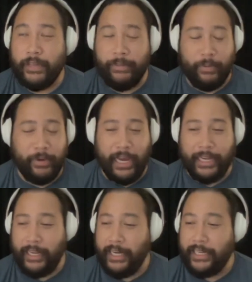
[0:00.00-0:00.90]
I mean, wait,
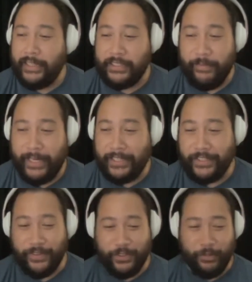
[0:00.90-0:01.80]
I can get into the
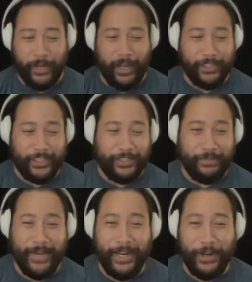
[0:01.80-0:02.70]
semantics of the terminology.
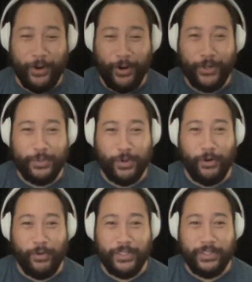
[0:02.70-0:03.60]
To me, nerds were
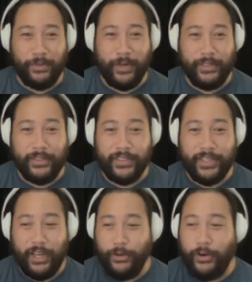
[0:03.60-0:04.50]
always the ones.